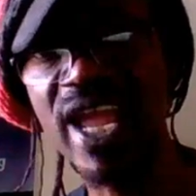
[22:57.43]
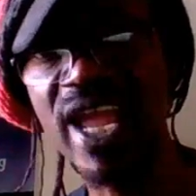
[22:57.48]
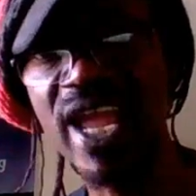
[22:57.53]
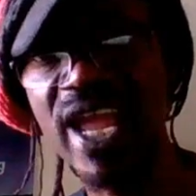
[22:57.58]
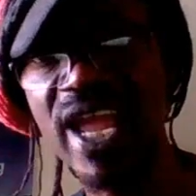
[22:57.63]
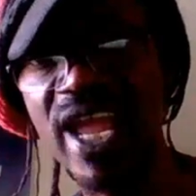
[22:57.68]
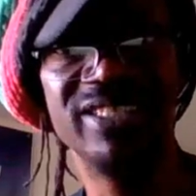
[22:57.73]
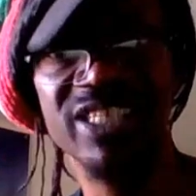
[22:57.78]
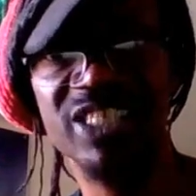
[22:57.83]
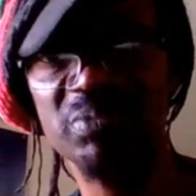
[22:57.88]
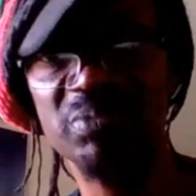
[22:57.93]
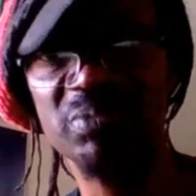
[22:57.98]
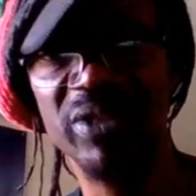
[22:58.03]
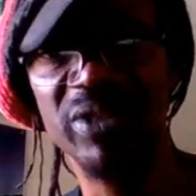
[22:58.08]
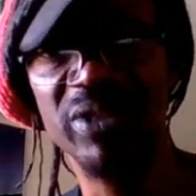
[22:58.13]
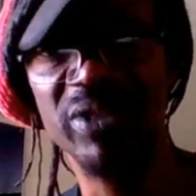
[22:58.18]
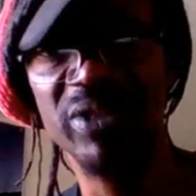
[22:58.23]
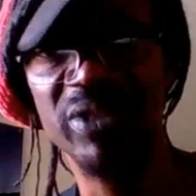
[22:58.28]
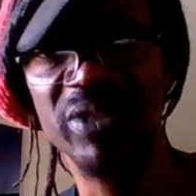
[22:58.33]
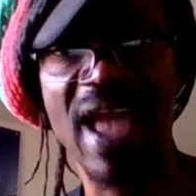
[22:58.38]
and
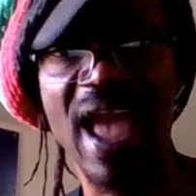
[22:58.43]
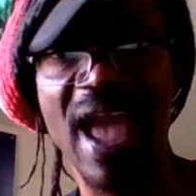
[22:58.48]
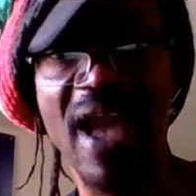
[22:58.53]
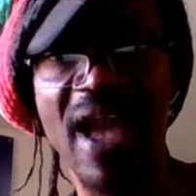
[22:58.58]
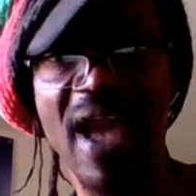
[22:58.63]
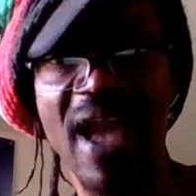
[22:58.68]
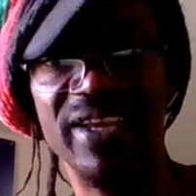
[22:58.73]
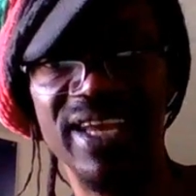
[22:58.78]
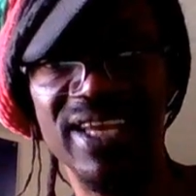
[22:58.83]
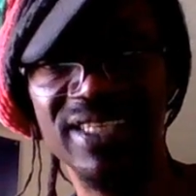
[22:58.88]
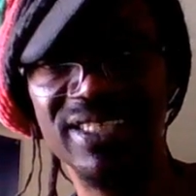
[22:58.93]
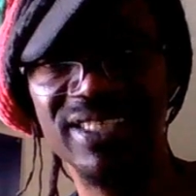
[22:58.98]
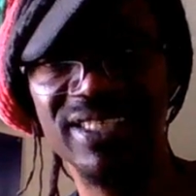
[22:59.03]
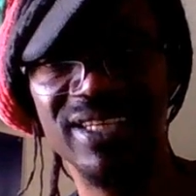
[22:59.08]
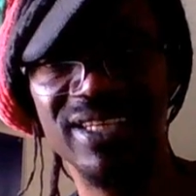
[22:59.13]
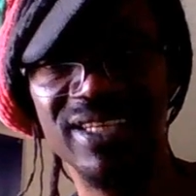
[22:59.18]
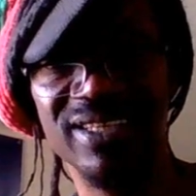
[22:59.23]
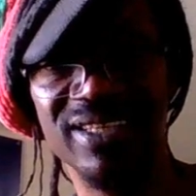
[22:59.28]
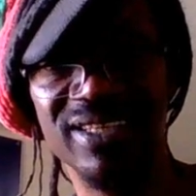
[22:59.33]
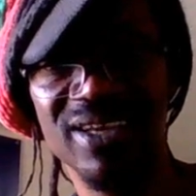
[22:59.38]
disbelief after the
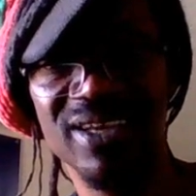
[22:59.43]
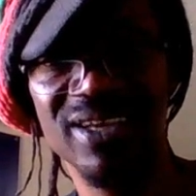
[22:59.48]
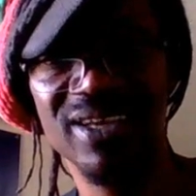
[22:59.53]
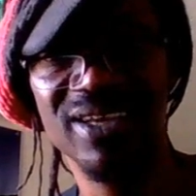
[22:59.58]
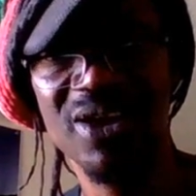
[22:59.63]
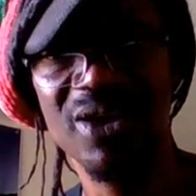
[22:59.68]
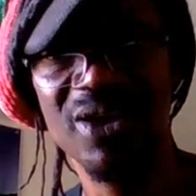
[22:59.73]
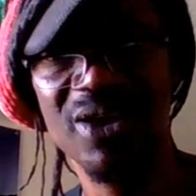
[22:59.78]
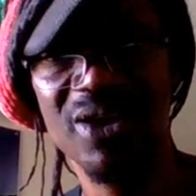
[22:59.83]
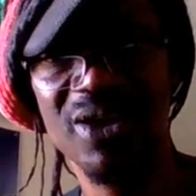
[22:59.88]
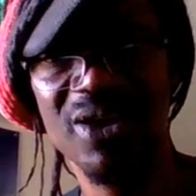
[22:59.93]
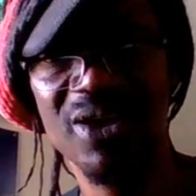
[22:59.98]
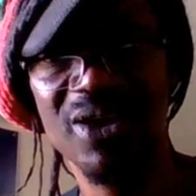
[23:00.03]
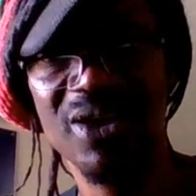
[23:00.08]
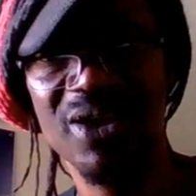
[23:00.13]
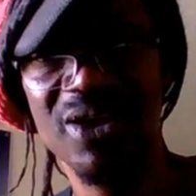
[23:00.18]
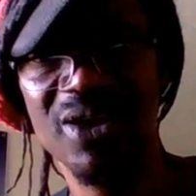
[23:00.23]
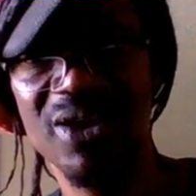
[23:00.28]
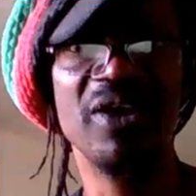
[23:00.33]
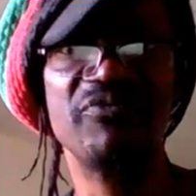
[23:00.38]
incident, wrote
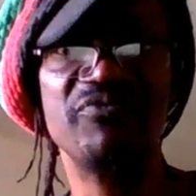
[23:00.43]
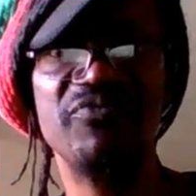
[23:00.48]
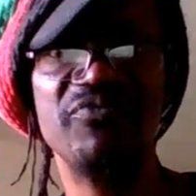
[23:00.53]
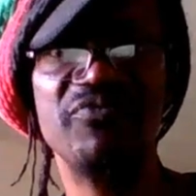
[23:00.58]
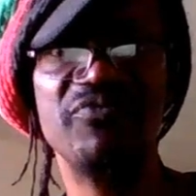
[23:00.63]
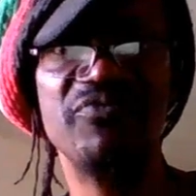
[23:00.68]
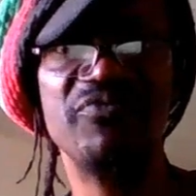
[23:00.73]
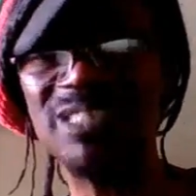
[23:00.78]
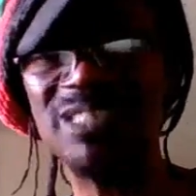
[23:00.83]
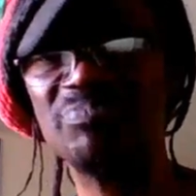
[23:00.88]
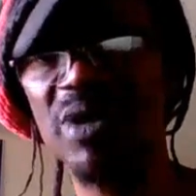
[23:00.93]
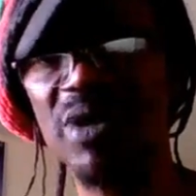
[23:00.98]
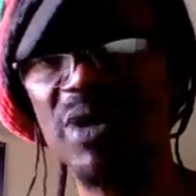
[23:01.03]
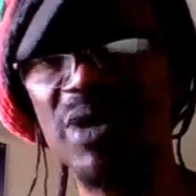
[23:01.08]
in a Facebook